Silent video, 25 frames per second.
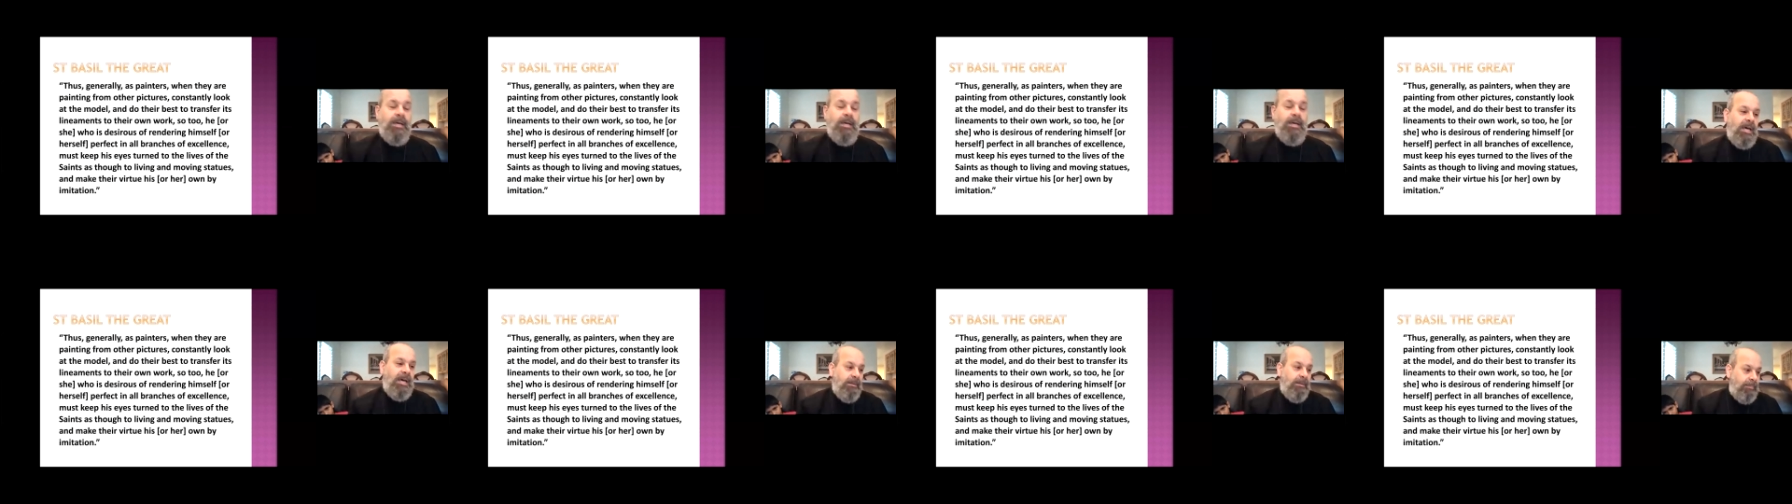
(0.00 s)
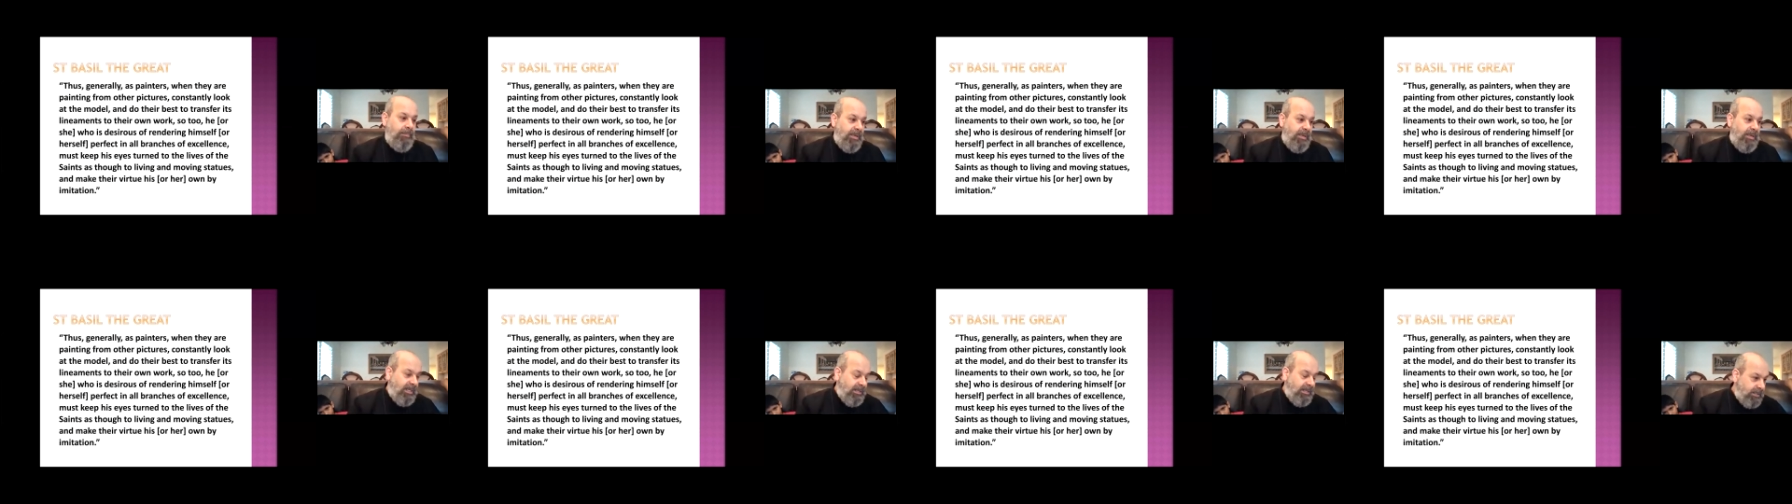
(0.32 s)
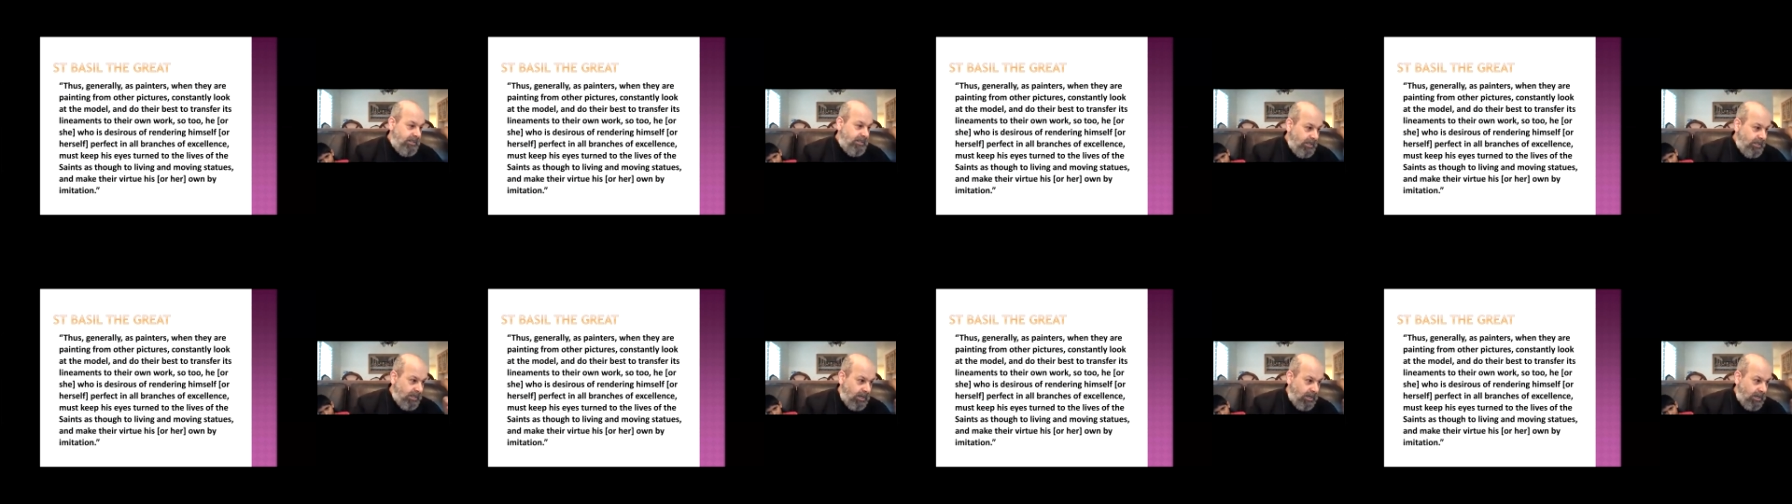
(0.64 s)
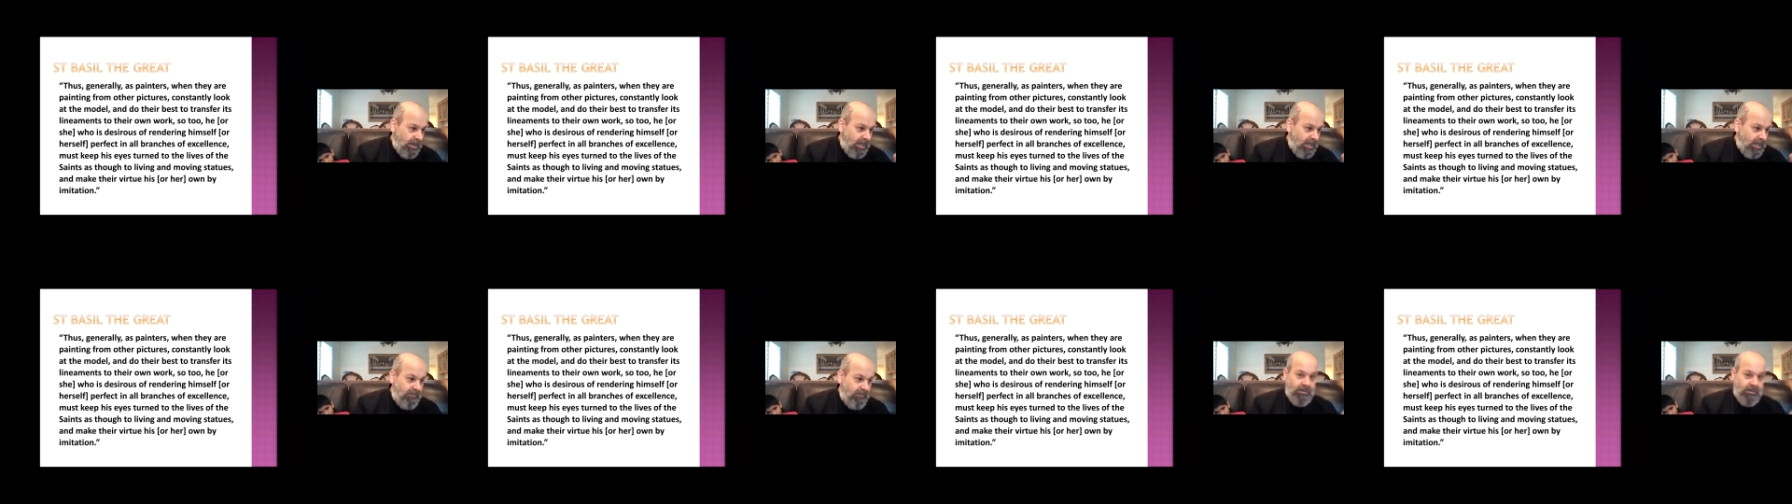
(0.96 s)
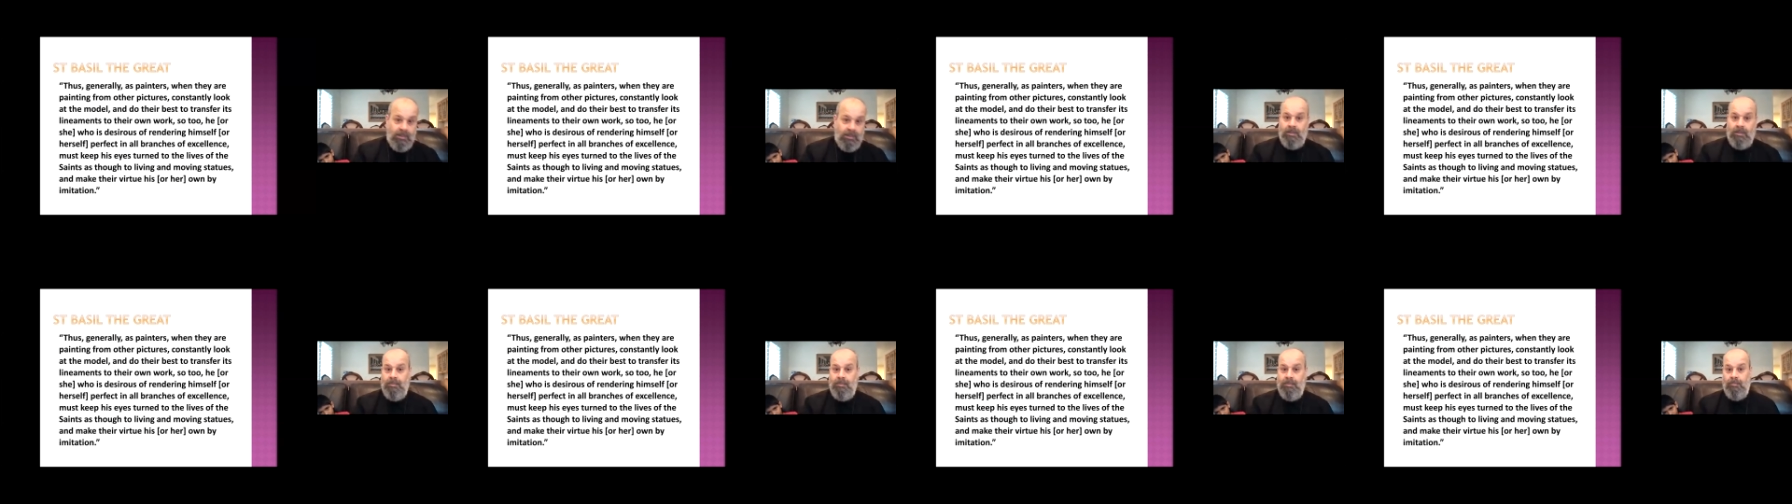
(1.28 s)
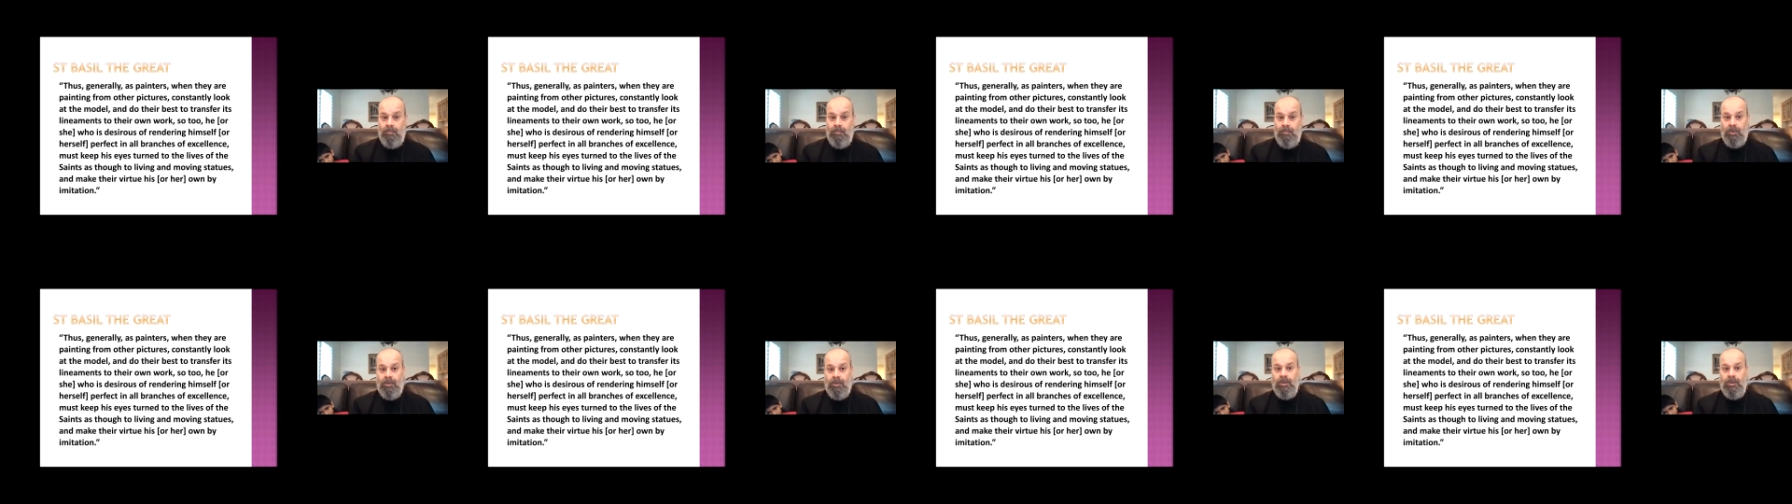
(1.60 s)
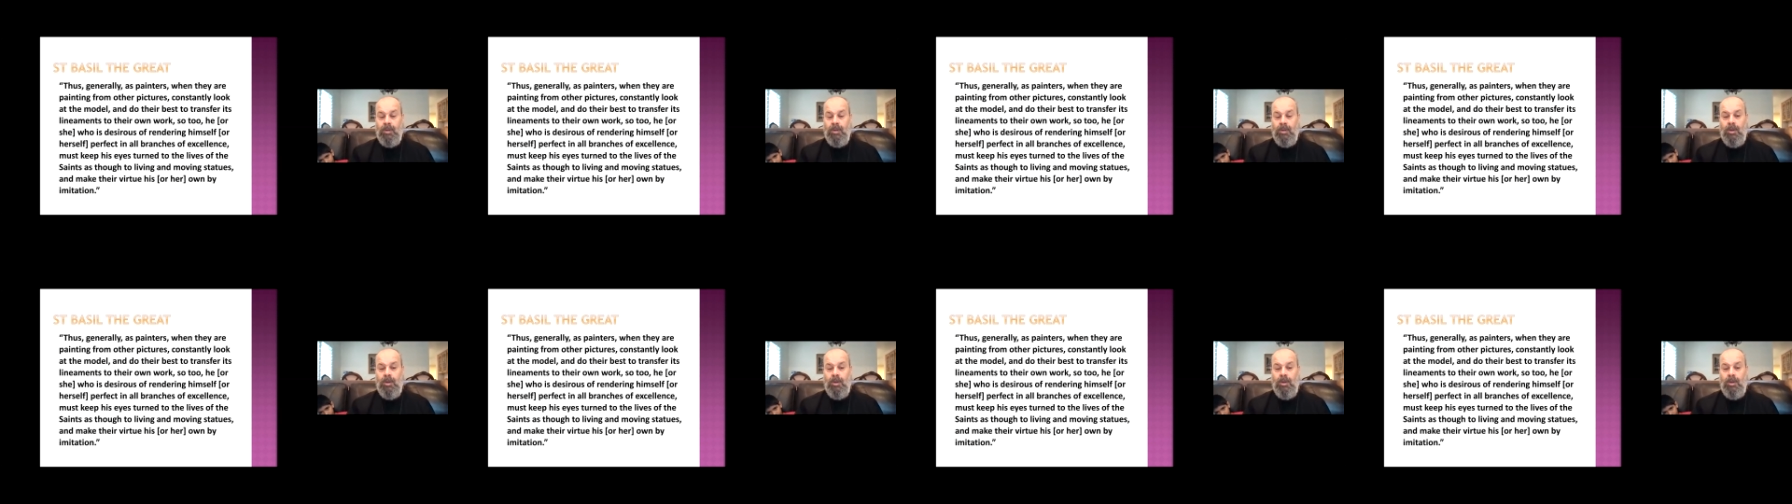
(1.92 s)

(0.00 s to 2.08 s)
and paint in our life a little bit more